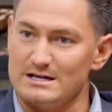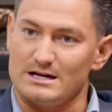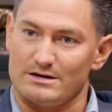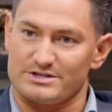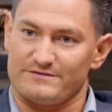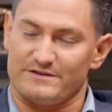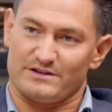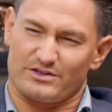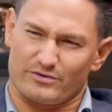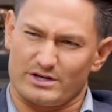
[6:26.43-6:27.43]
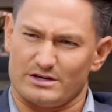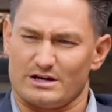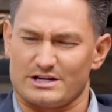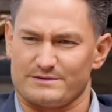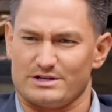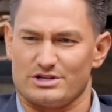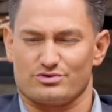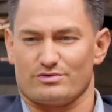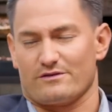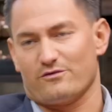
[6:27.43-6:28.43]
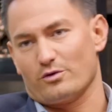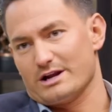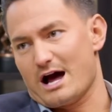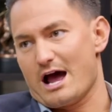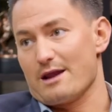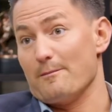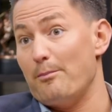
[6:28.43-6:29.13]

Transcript: That was at 53. Expectations were around 49.